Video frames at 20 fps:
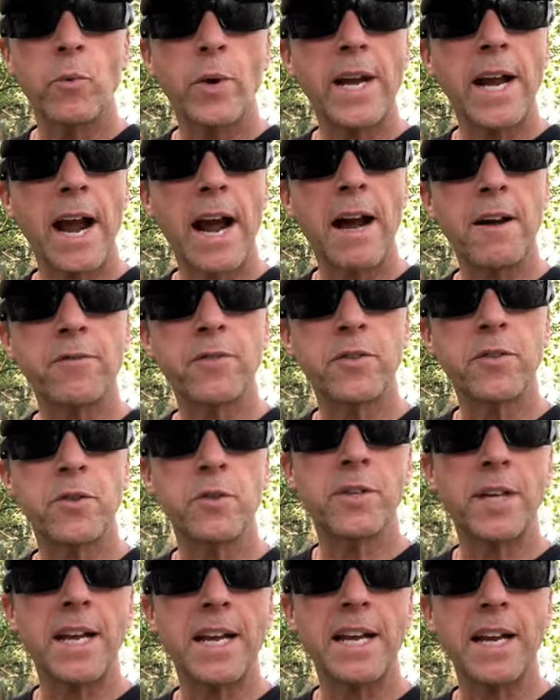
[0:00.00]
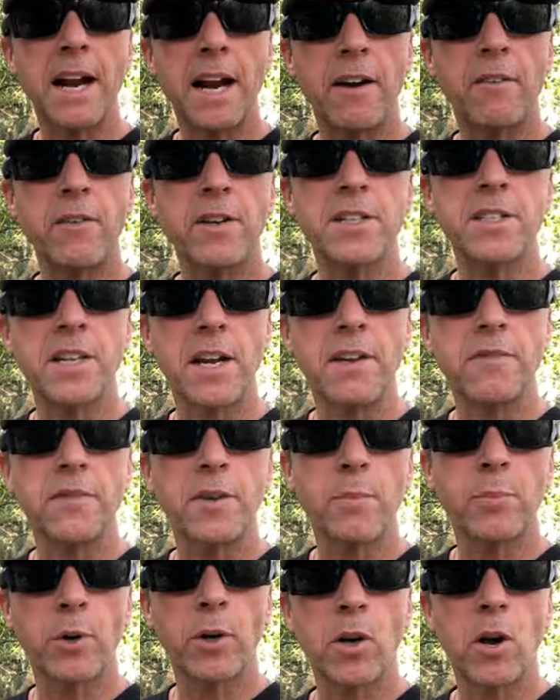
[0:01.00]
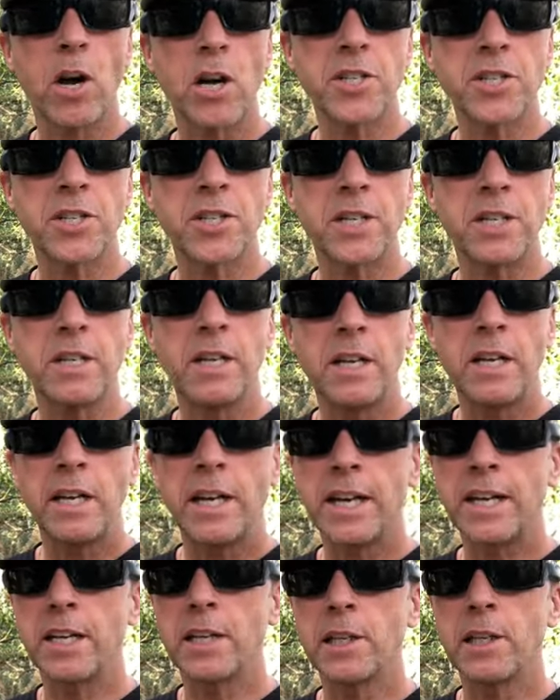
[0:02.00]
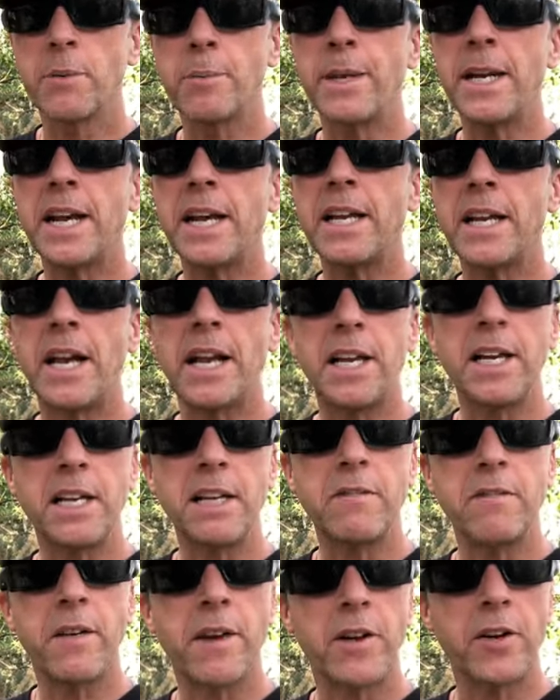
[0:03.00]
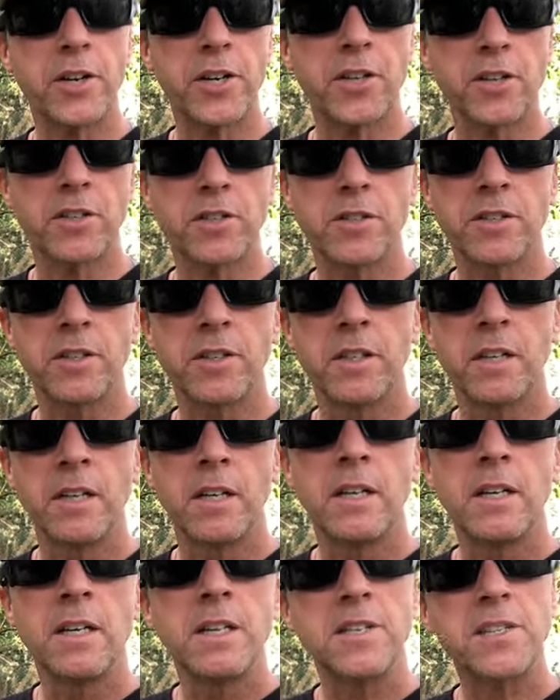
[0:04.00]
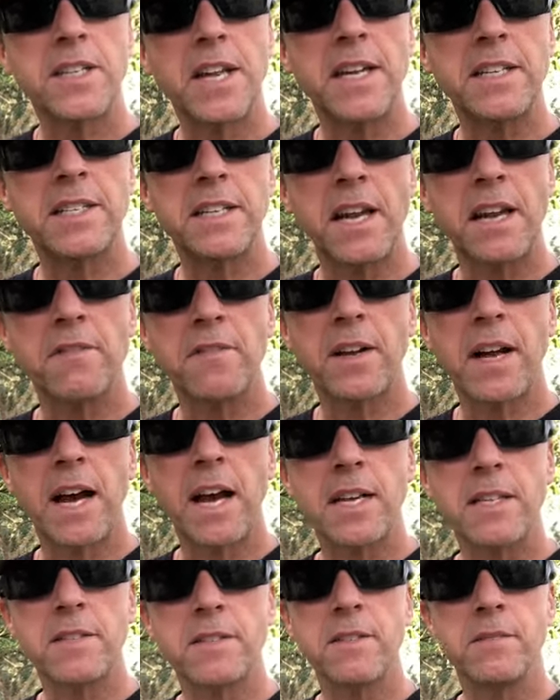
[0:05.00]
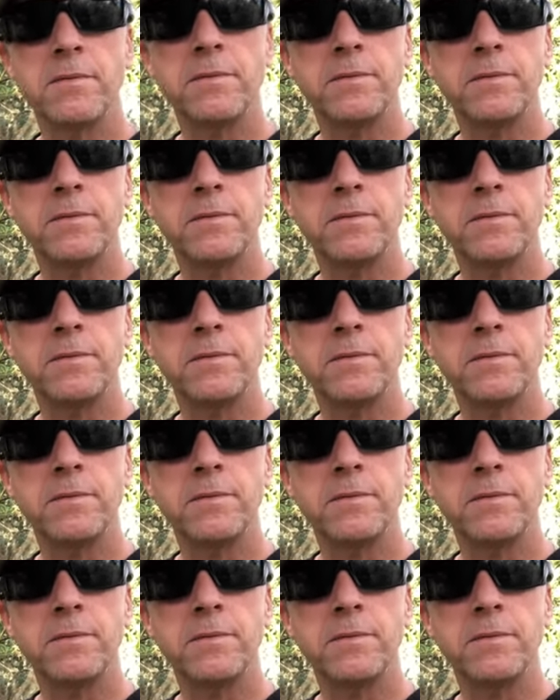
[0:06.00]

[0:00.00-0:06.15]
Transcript: we have to take every safety precaution and eliminate any failures. Stay safe, guys.